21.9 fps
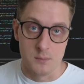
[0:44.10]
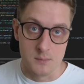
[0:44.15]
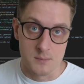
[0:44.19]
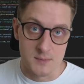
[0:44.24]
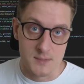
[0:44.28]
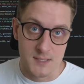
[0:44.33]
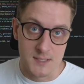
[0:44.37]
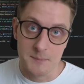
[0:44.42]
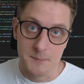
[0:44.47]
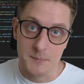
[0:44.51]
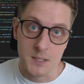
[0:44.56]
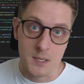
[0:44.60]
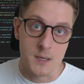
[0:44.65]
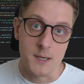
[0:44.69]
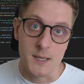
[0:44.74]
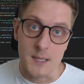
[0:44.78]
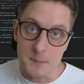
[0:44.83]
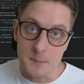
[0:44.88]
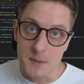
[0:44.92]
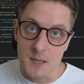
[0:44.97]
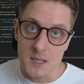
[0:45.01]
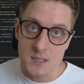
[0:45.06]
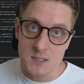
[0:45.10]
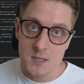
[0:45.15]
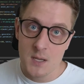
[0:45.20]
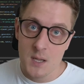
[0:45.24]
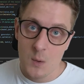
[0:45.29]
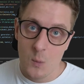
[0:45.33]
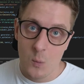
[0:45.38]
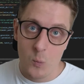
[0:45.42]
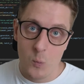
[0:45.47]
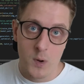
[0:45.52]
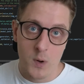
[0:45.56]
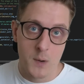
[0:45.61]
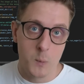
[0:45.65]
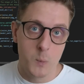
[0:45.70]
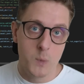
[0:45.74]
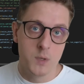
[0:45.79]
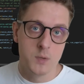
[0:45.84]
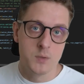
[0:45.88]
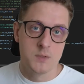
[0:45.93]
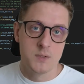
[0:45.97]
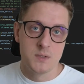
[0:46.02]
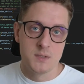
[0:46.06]
similar image where
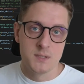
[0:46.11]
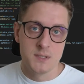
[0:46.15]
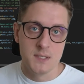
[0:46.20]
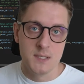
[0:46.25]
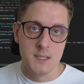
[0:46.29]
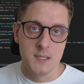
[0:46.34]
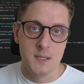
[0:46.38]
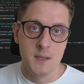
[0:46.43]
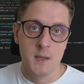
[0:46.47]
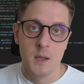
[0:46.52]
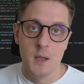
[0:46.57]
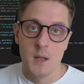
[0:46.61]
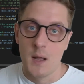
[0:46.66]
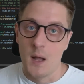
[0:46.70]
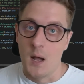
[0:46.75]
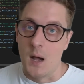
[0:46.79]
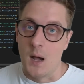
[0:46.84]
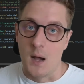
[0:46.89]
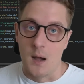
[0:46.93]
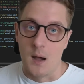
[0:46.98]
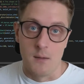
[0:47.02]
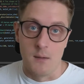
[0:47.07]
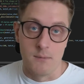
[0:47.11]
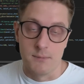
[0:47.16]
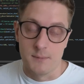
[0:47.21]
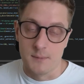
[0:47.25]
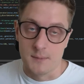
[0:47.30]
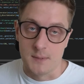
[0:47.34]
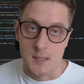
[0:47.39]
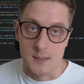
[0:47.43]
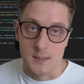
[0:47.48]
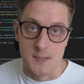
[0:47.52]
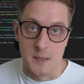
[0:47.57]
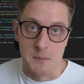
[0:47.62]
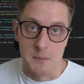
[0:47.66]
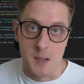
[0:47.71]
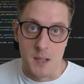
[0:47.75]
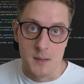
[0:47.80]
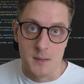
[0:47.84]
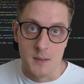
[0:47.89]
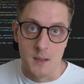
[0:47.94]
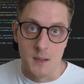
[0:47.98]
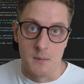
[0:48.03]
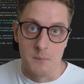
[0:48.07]
we could see some
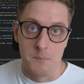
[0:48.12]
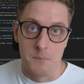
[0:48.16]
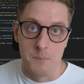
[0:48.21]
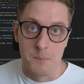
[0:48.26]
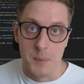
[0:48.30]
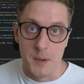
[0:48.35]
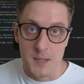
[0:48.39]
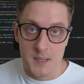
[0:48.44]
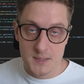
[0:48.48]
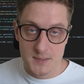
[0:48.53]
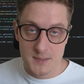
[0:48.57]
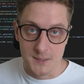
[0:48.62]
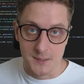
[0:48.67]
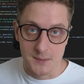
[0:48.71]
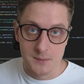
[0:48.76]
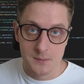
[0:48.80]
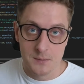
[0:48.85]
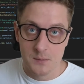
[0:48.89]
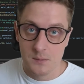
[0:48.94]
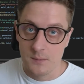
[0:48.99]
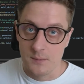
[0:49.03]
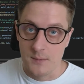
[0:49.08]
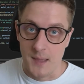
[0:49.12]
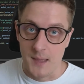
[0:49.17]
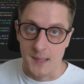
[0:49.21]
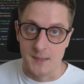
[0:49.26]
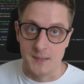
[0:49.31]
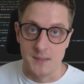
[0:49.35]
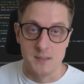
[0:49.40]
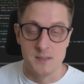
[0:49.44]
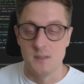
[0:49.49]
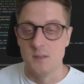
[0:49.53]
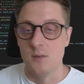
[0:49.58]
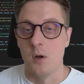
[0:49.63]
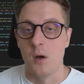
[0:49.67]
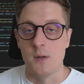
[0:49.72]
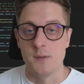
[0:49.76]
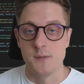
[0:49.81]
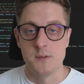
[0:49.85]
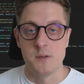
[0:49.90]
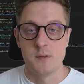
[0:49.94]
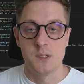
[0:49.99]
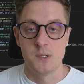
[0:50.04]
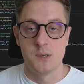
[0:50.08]
kind of person that is
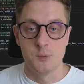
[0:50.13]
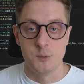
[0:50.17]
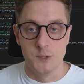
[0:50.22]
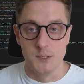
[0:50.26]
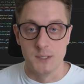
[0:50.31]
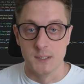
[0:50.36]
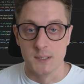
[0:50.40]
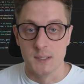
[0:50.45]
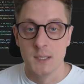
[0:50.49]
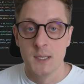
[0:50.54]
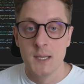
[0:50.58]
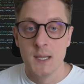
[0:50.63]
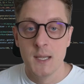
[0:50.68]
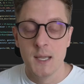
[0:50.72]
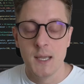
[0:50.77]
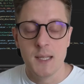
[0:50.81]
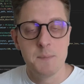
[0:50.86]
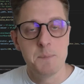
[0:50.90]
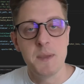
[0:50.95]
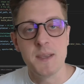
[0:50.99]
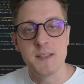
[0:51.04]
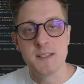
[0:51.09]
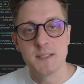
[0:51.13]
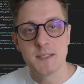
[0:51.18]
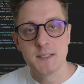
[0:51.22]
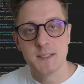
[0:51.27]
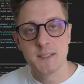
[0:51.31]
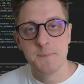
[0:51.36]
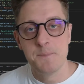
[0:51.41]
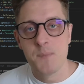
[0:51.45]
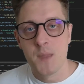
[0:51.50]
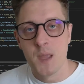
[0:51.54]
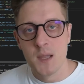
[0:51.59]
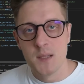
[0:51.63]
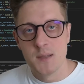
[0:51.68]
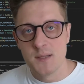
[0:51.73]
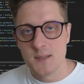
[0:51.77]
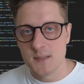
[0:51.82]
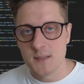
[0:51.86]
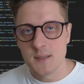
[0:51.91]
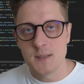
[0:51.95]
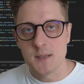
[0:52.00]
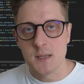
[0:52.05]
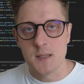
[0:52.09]
not real. And basically,
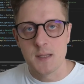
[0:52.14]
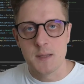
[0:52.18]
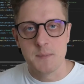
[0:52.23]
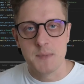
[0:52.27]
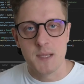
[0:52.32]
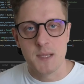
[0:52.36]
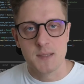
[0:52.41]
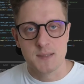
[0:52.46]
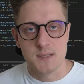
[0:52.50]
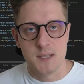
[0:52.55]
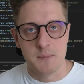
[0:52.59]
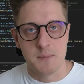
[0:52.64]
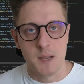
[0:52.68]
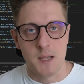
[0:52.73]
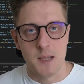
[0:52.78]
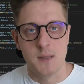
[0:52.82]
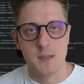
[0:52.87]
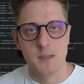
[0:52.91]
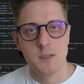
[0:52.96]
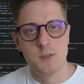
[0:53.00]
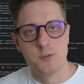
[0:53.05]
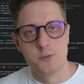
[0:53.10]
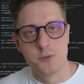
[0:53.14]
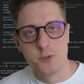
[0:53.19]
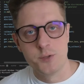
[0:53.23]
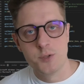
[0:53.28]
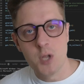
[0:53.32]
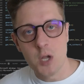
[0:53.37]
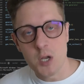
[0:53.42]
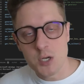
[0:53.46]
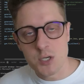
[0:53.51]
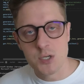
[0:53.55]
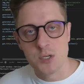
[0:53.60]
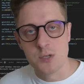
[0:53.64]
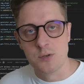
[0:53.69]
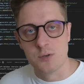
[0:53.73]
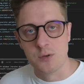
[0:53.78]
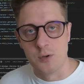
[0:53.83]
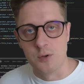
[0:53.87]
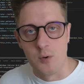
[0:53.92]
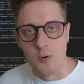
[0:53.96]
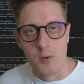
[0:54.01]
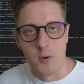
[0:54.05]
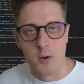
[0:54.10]
this is going to be some kind of introduction
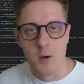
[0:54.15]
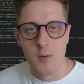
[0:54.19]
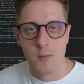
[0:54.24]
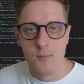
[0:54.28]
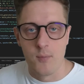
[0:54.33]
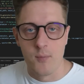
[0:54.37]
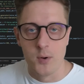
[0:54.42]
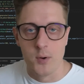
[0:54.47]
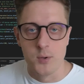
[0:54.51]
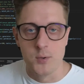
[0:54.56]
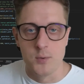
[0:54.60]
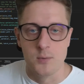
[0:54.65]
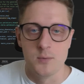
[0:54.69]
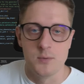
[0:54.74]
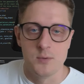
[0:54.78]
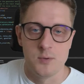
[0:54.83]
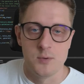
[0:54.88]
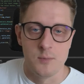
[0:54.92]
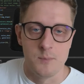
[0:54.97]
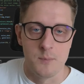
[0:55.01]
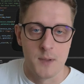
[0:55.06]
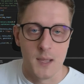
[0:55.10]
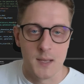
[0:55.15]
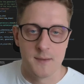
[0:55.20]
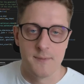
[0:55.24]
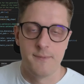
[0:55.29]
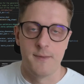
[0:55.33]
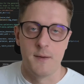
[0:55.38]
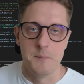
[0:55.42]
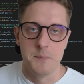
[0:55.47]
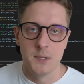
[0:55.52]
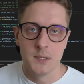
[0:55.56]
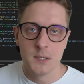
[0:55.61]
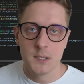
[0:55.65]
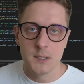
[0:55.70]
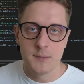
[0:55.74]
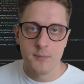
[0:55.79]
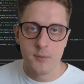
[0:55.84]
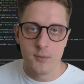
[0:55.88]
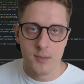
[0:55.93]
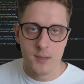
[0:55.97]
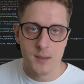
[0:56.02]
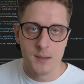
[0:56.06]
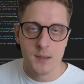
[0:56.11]
tutorial for you to get familiar
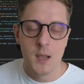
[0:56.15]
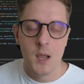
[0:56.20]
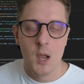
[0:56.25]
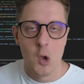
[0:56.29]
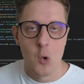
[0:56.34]
with it.